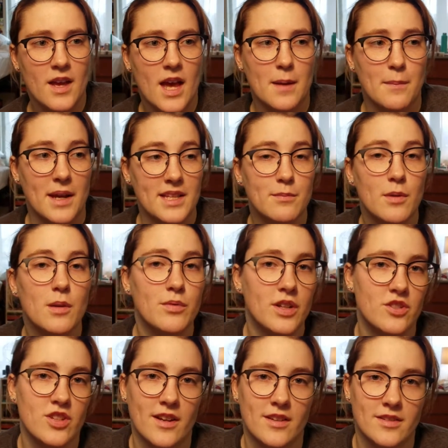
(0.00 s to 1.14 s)
and my small
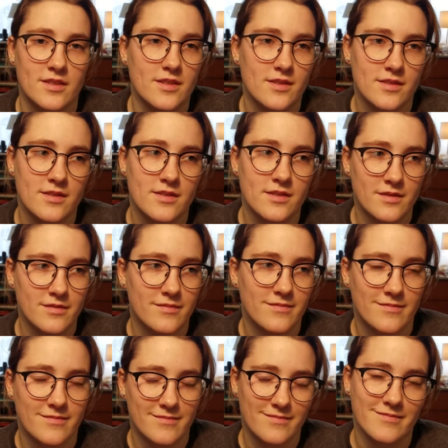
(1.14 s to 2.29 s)
project is,
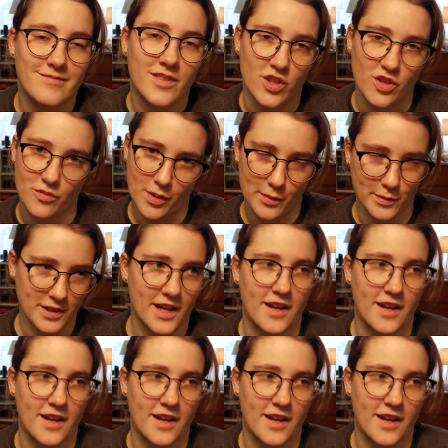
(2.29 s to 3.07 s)
you've probably